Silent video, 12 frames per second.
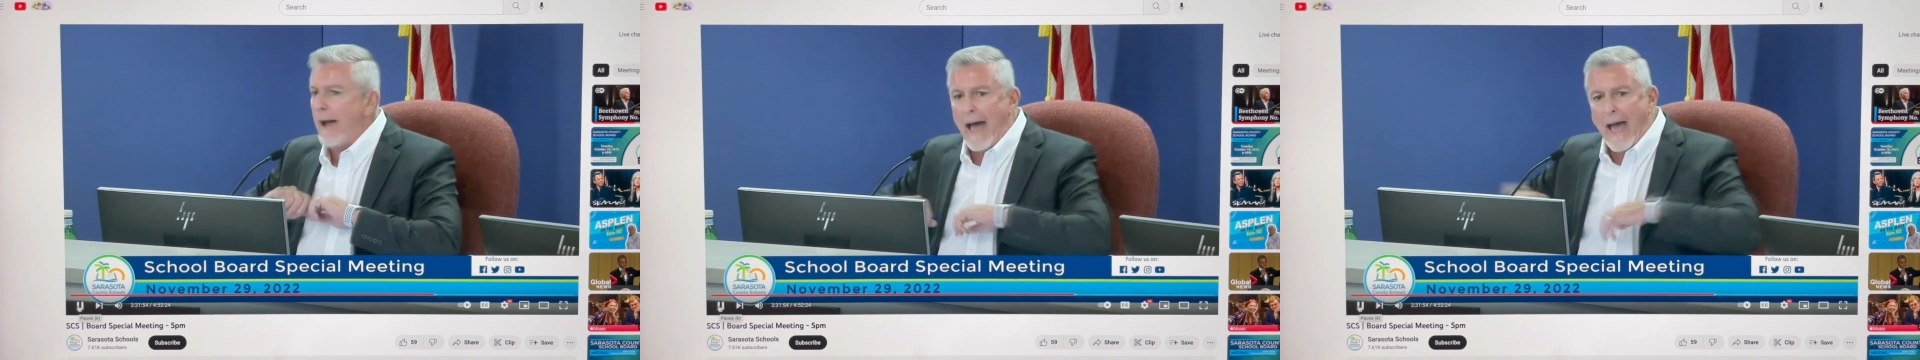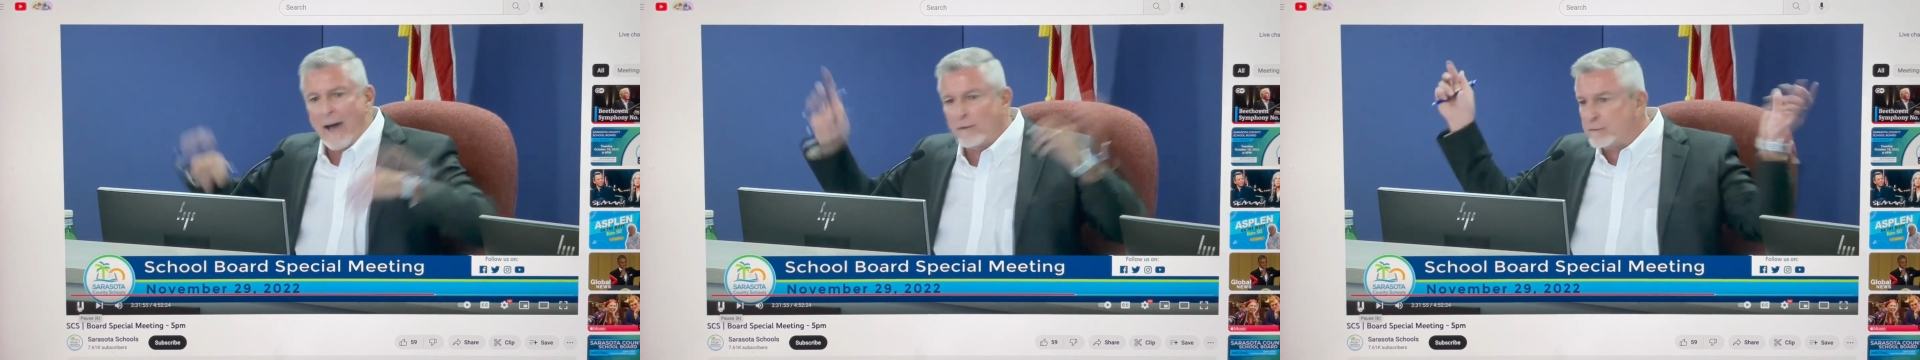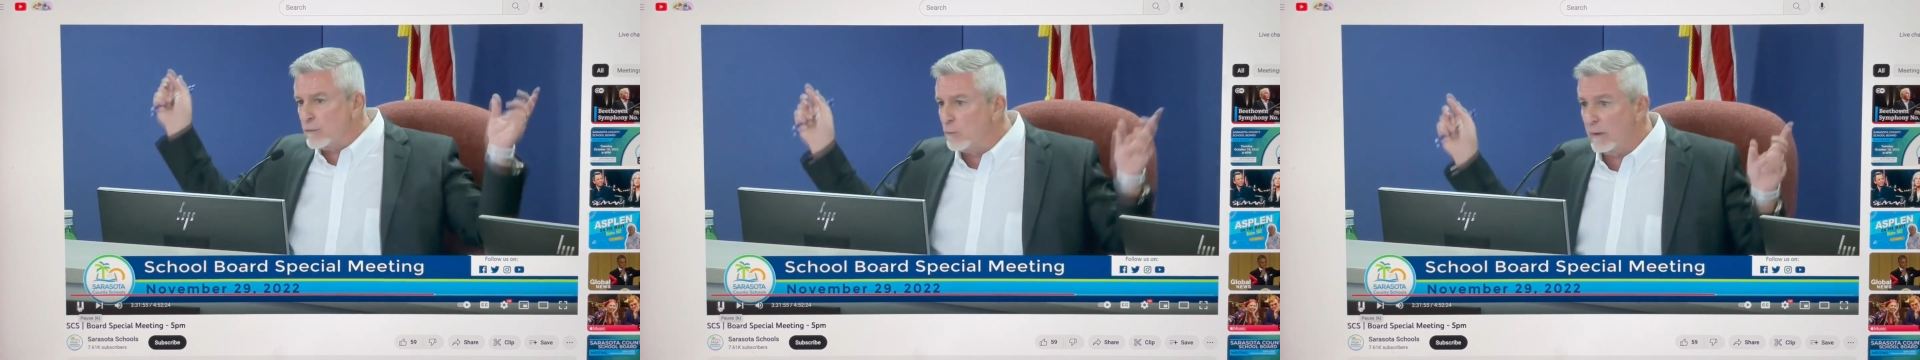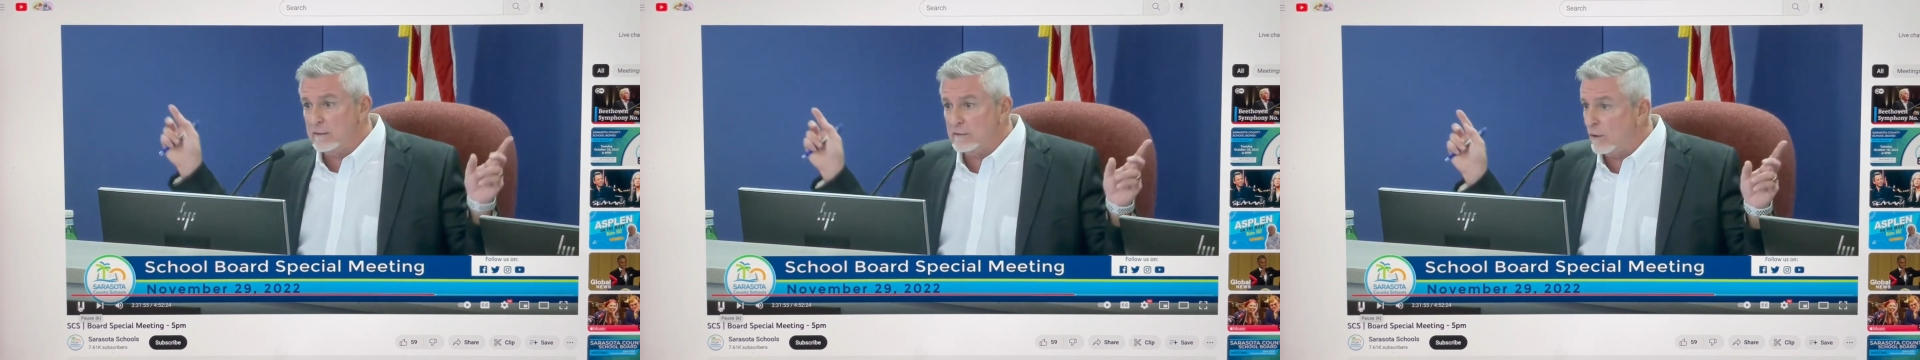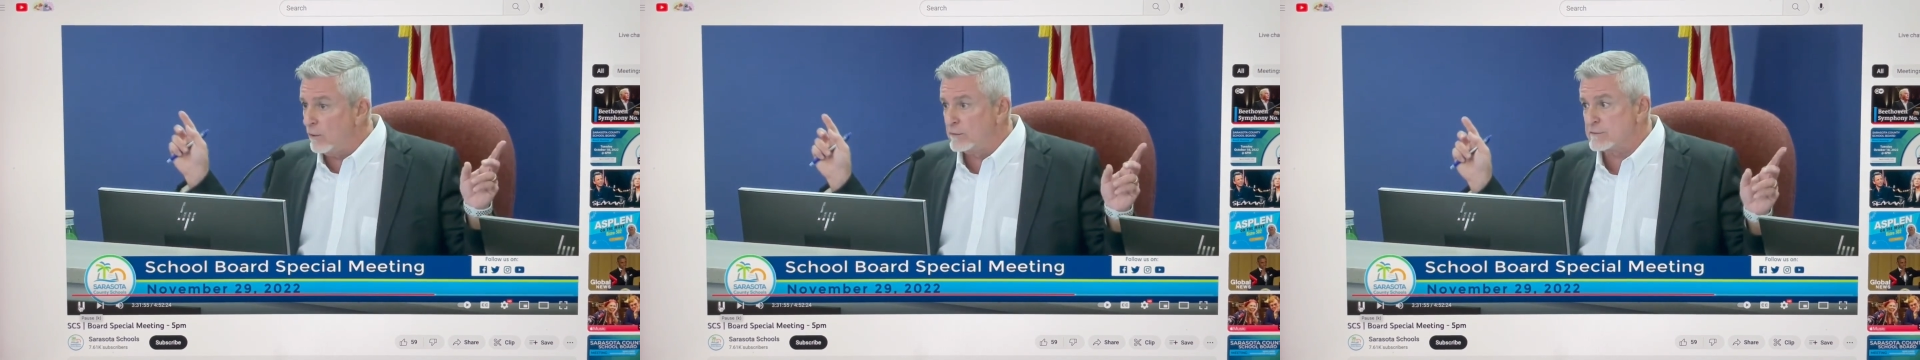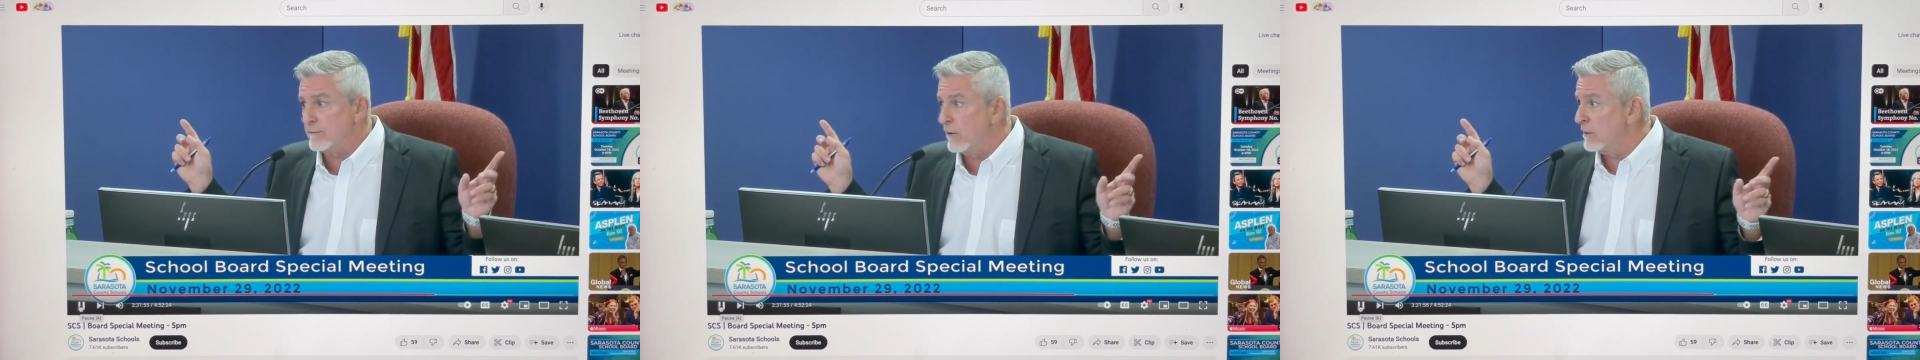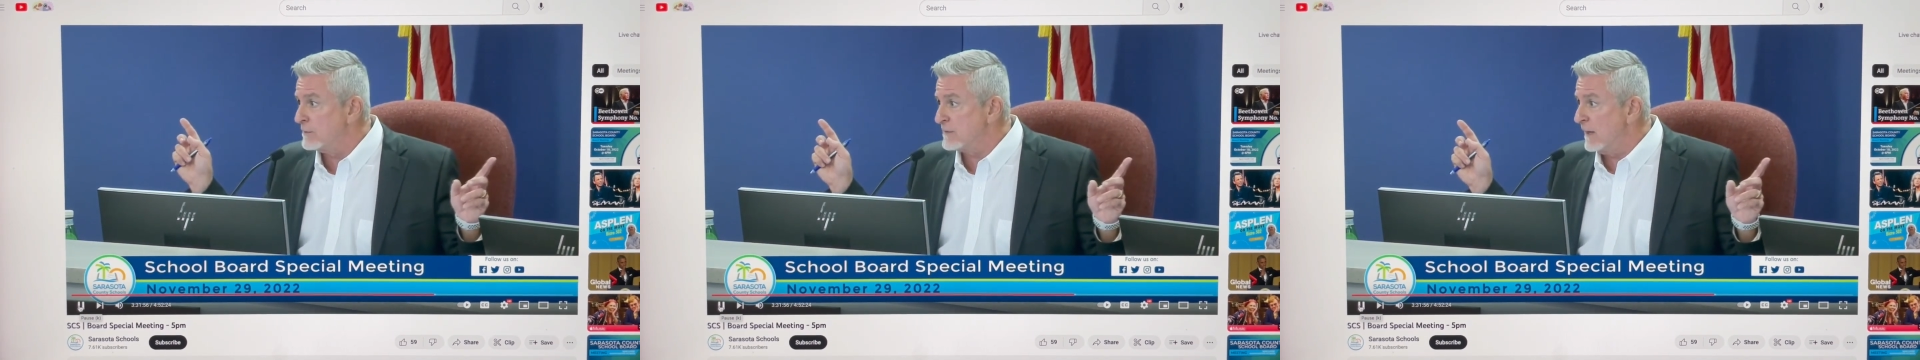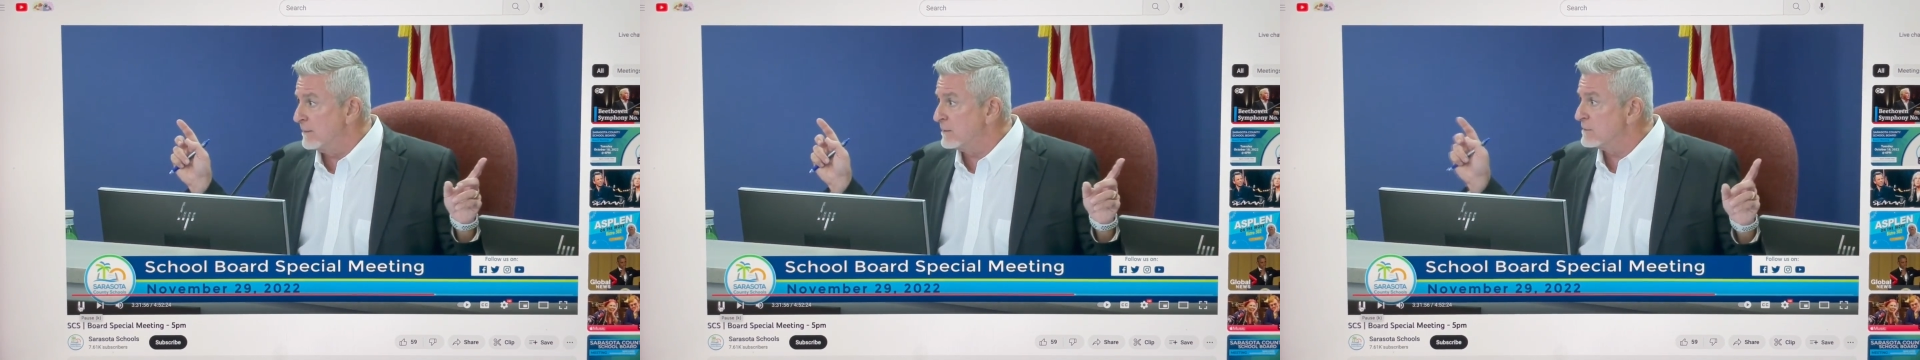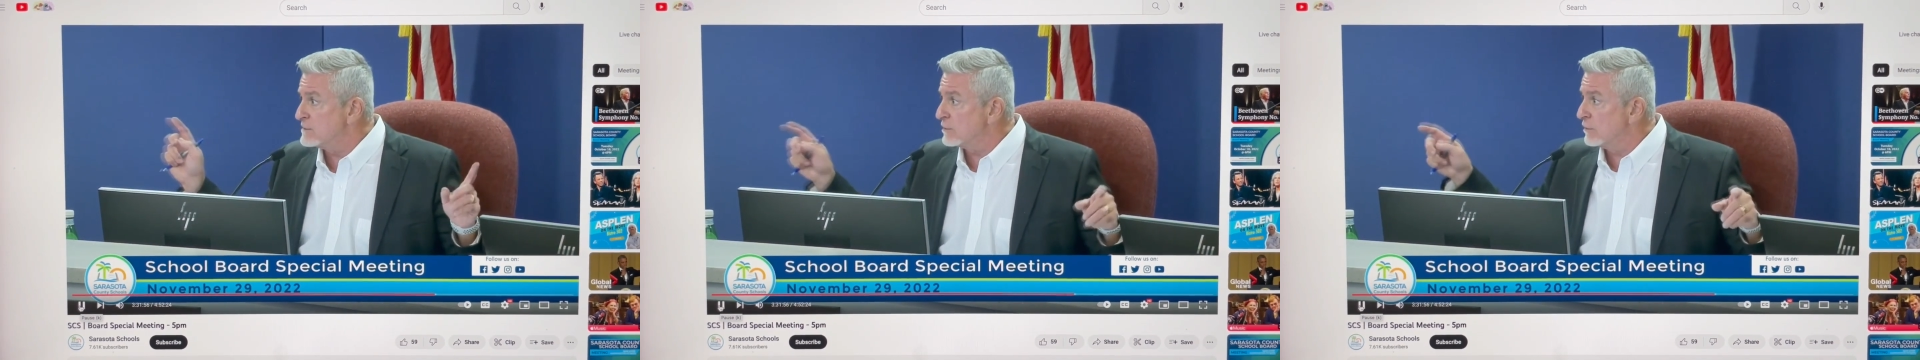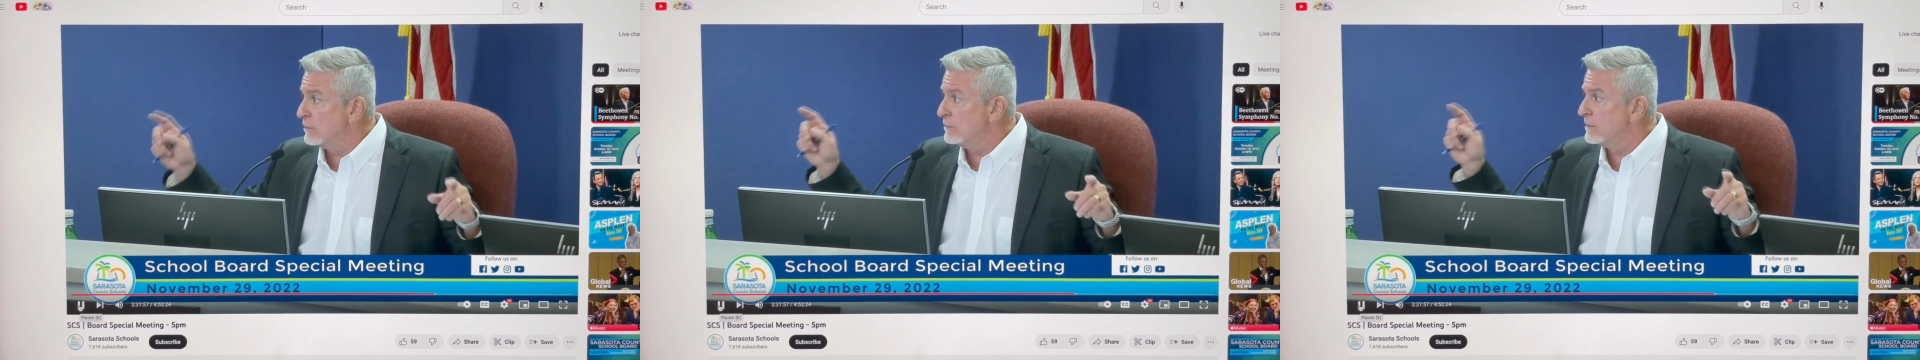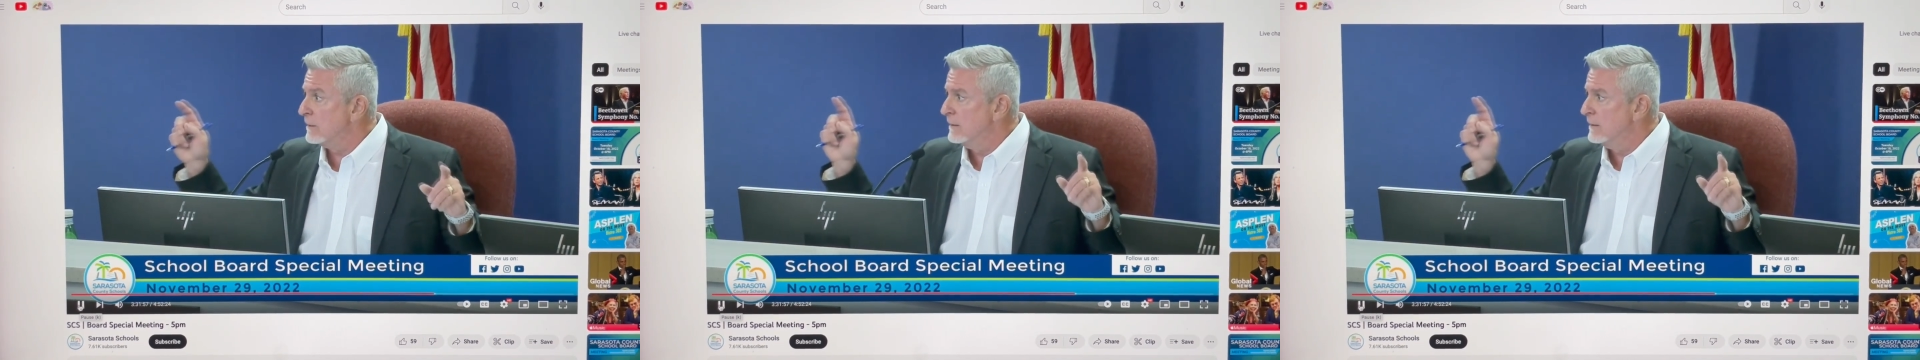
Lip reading: out the window as far as I'm concerned.